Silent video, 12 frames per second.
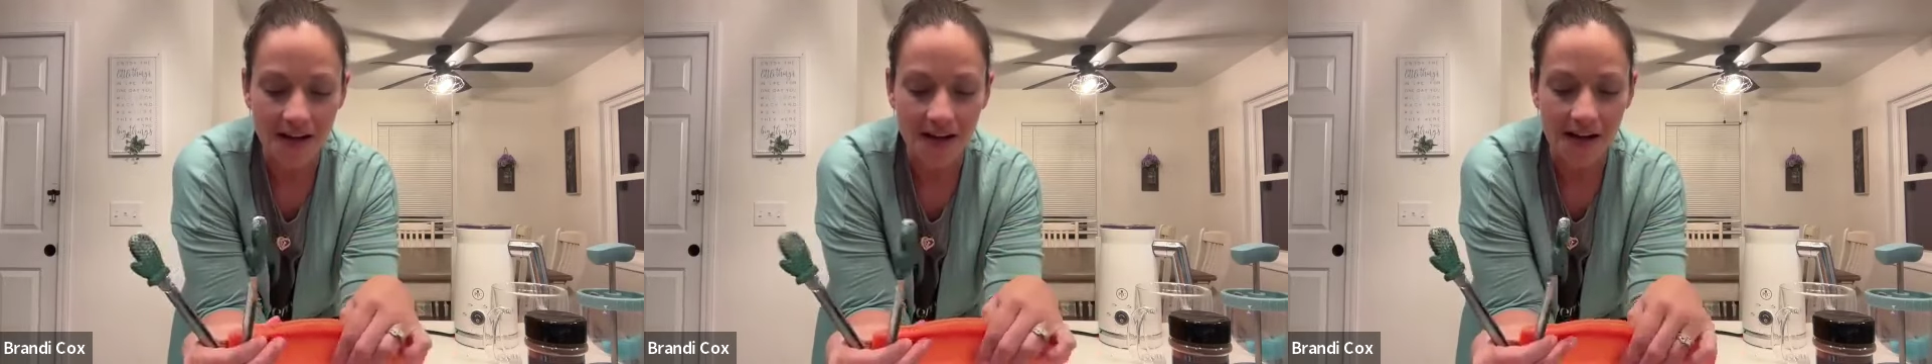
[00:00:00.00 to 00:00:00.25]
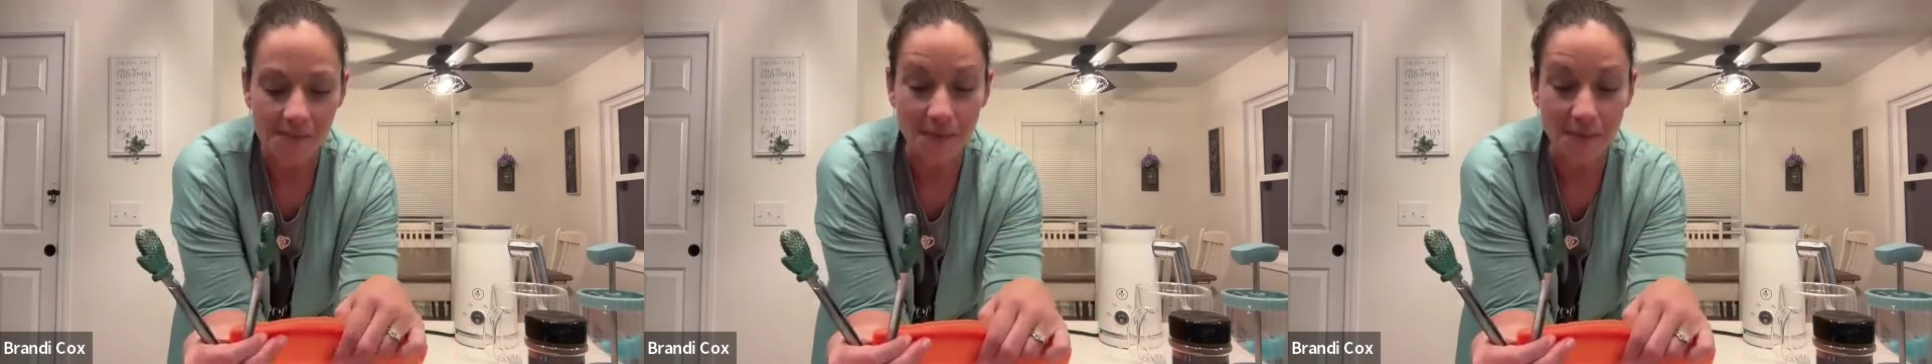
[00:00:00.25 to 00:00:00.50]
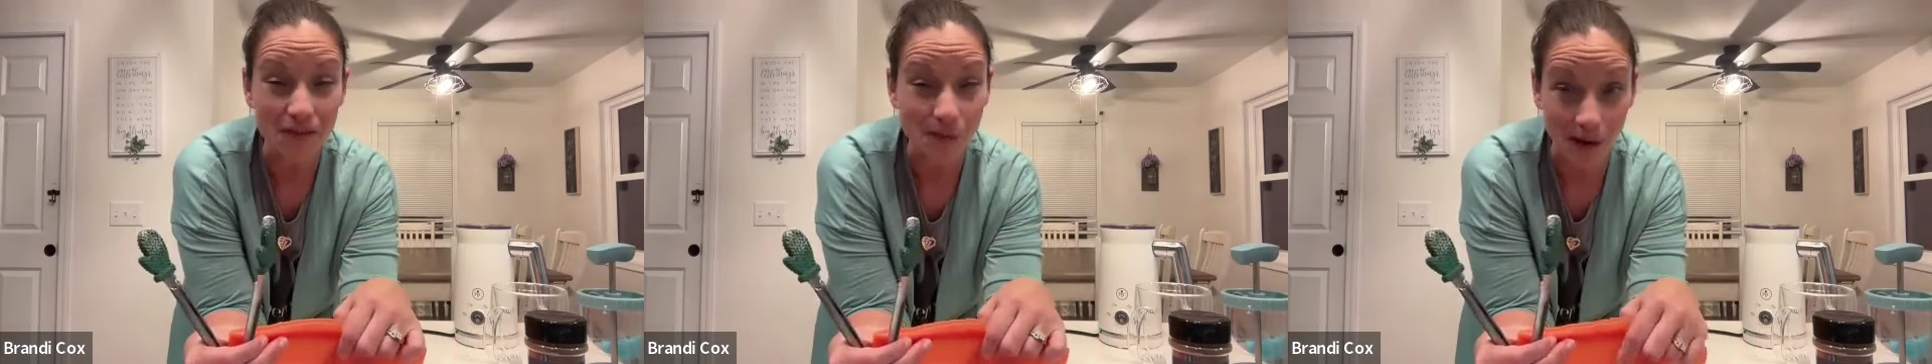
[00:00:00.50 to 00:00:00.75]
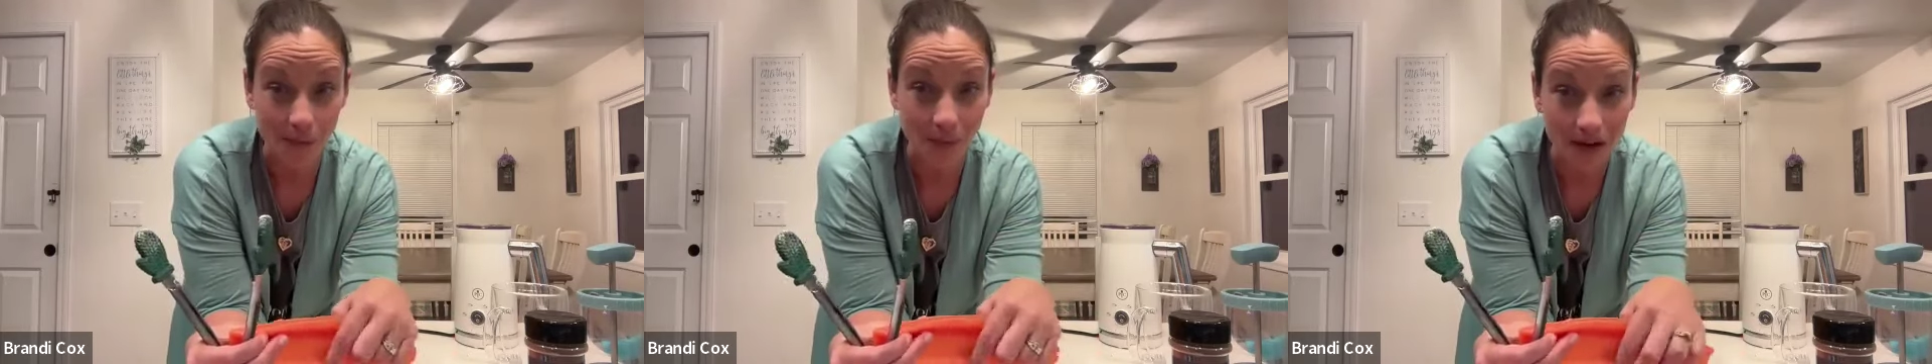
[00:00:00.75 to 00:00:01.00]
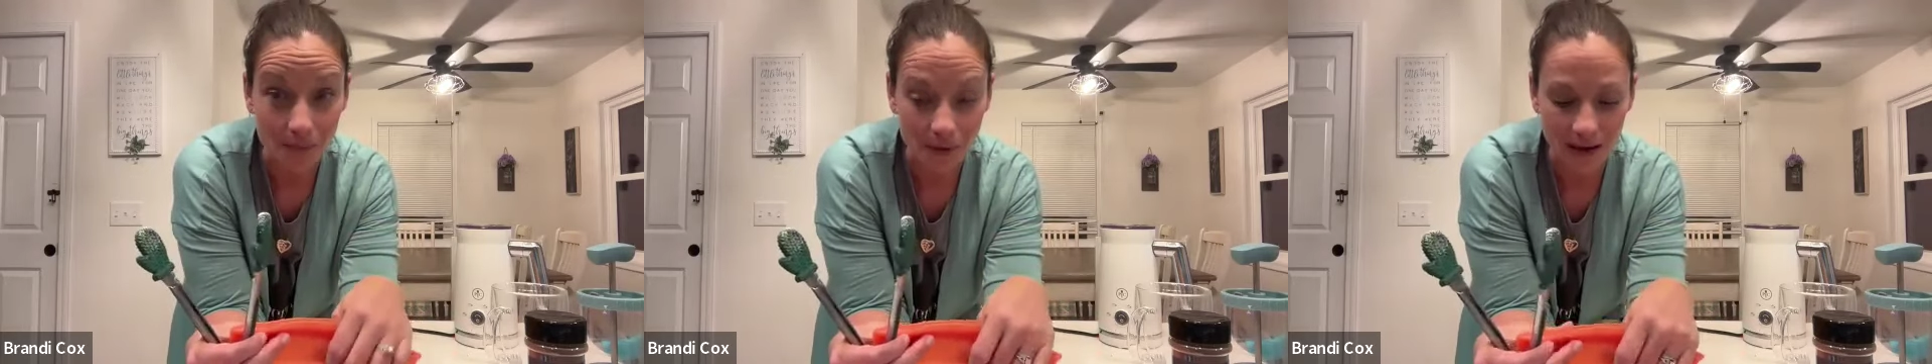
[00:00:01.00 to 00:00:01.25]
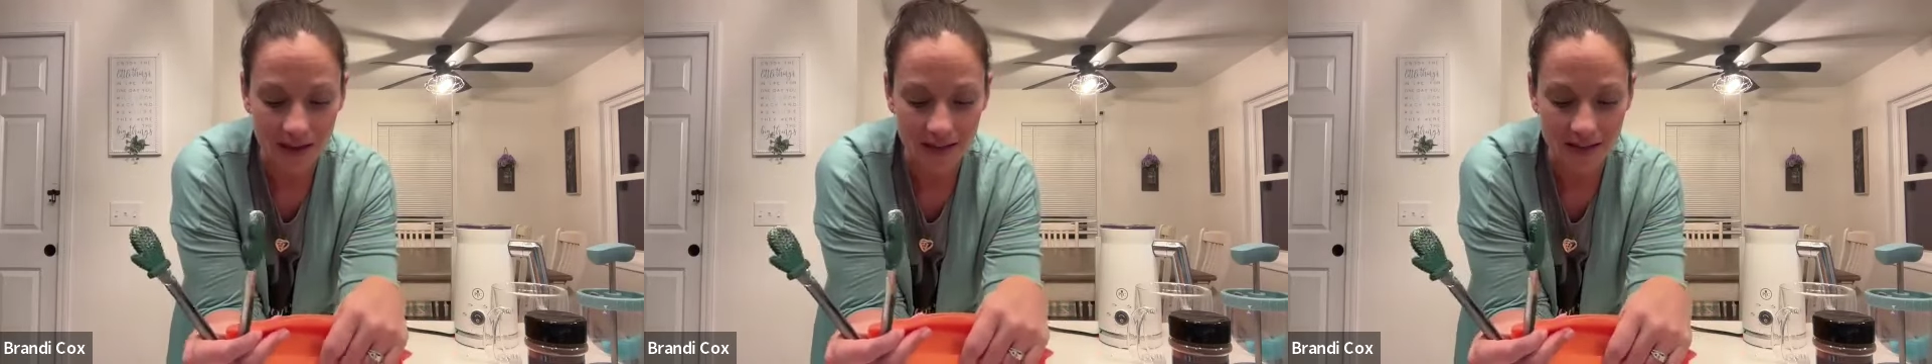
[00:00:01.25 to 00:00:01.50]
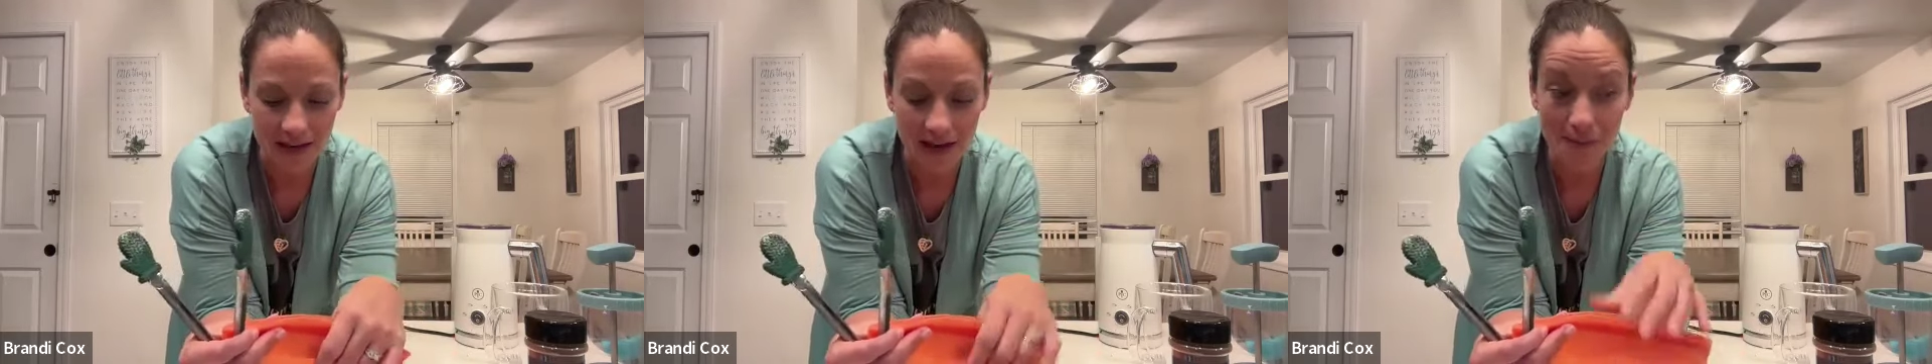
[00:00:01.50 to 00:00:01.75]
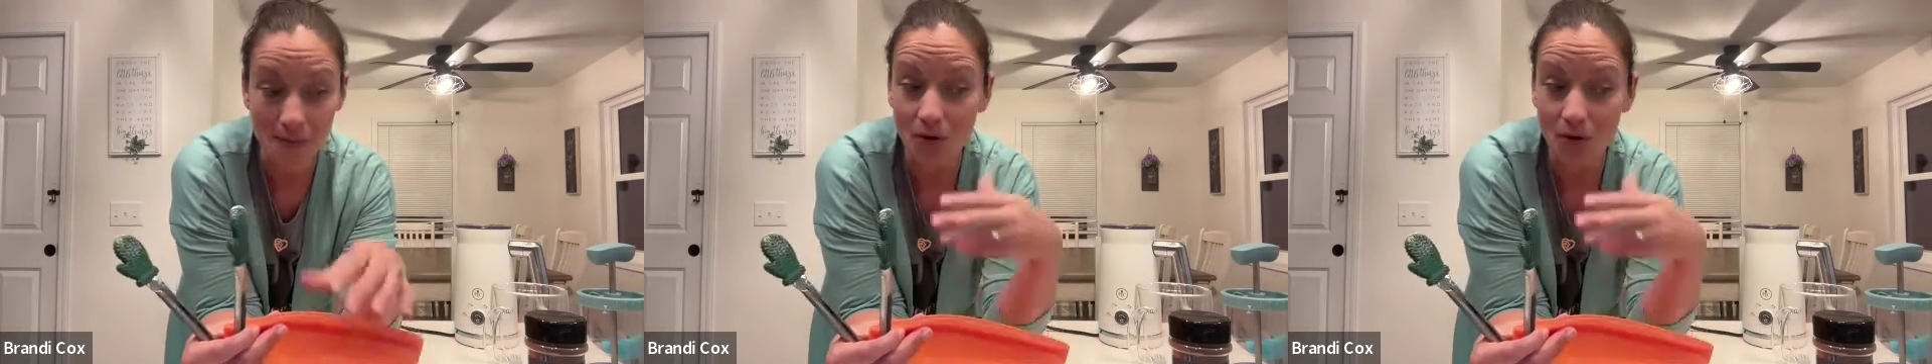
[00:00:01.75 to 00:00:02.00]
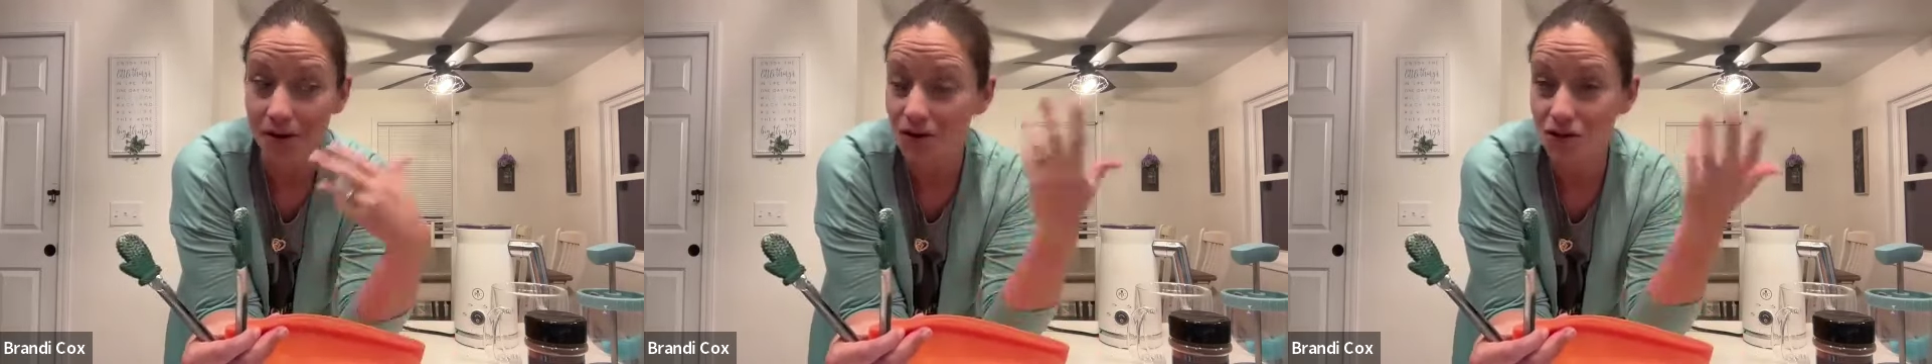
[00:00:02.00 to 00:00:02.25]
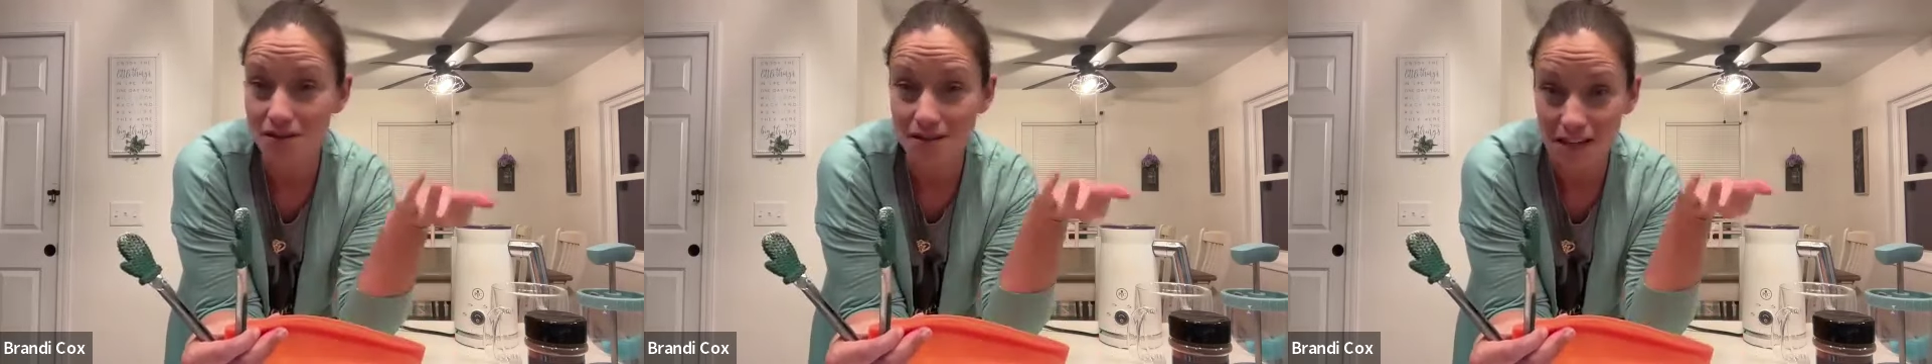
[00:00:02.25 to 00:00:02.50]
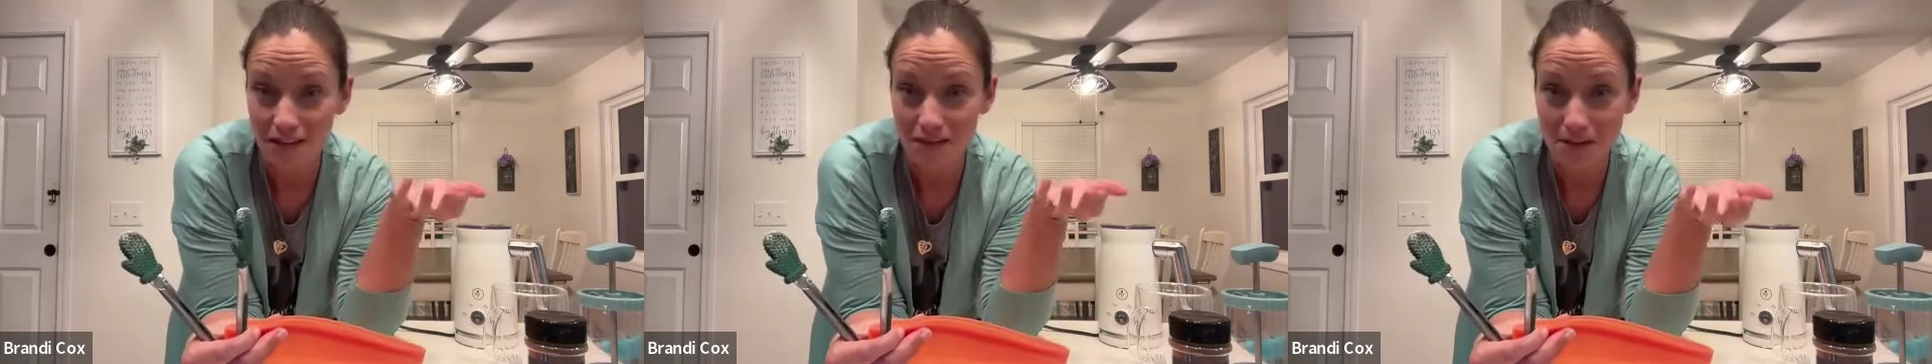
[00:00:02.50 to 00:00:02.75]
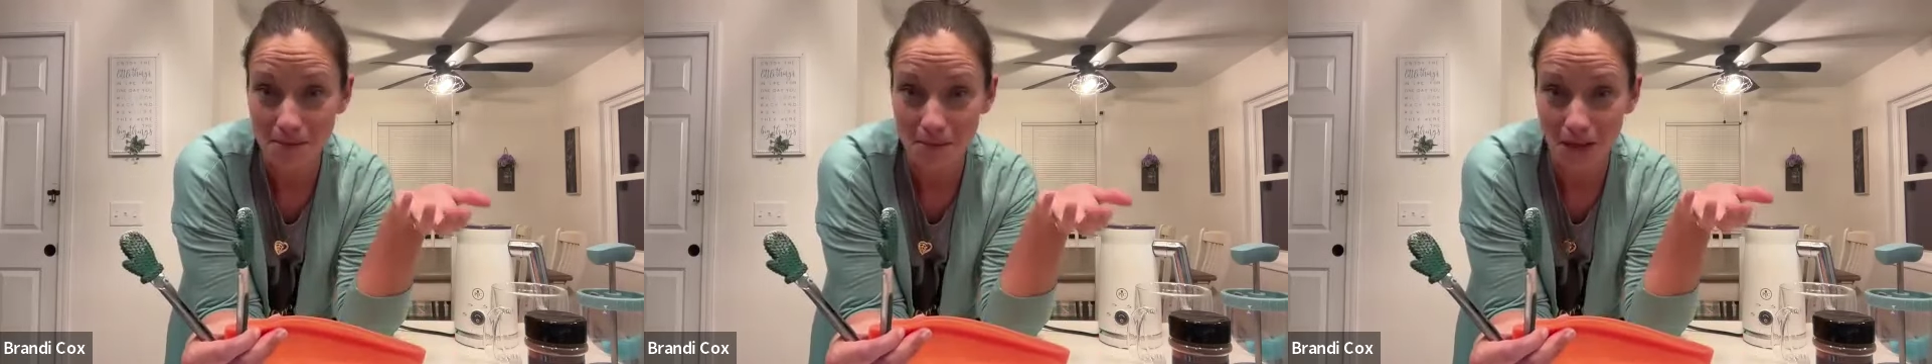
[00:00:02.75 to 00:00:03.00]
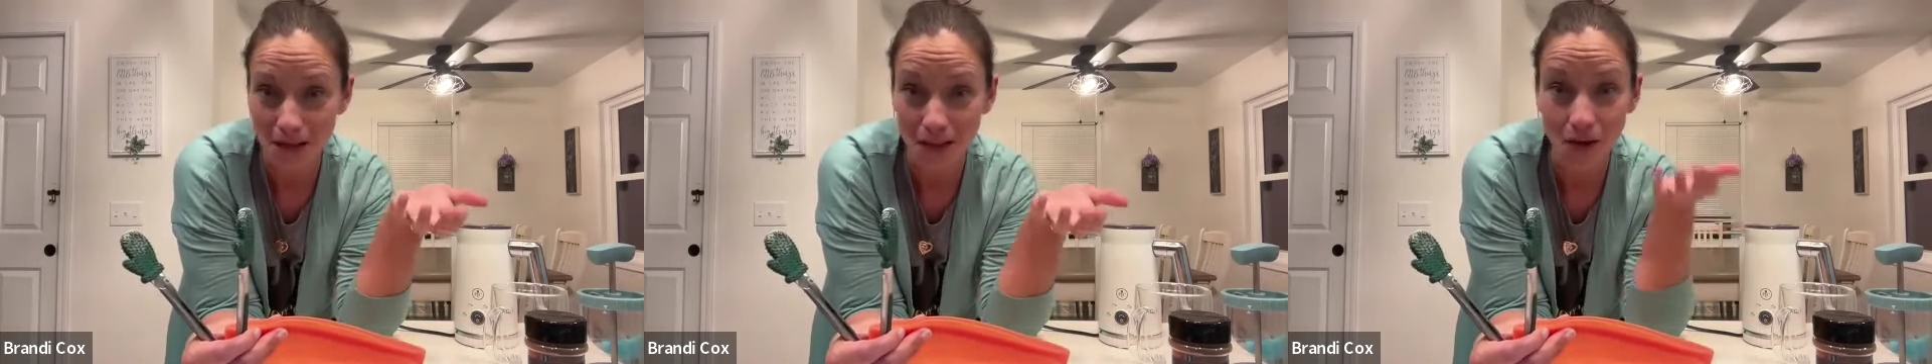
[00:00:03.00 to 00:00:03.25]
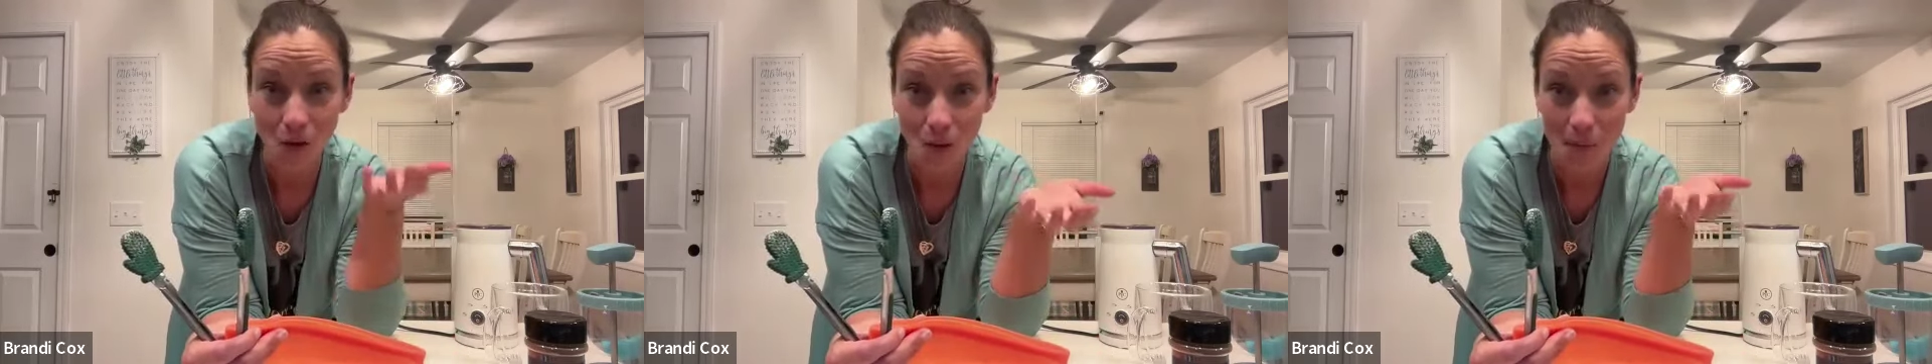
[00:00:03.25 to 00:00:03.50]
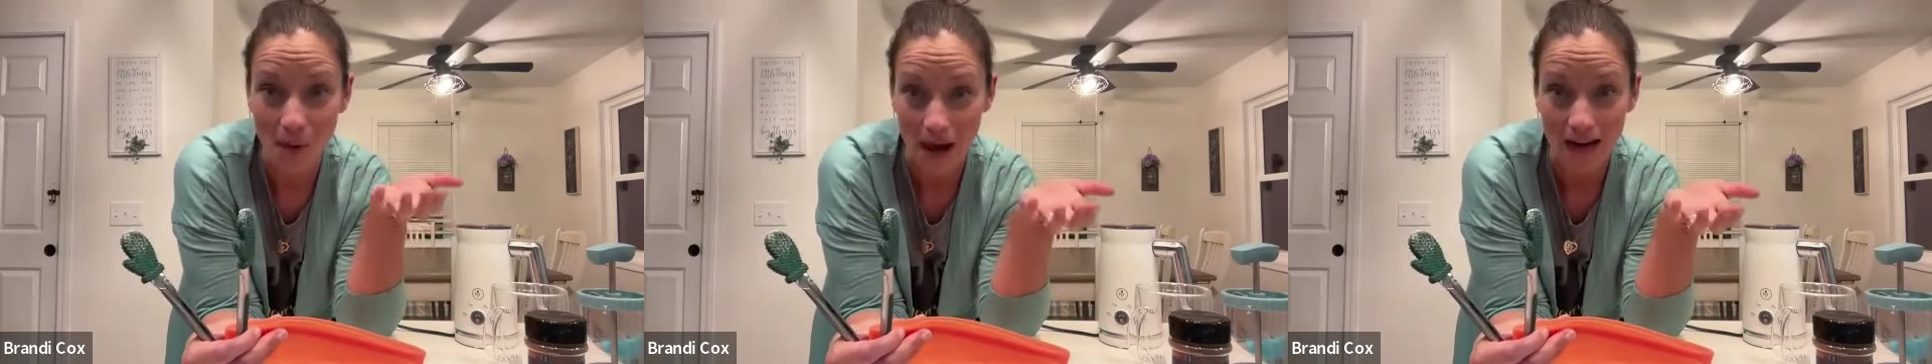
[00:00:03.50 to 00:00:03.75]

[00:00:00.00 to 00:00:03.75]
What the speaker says: If you want to make them ahead of time, or you can just give somebody the whole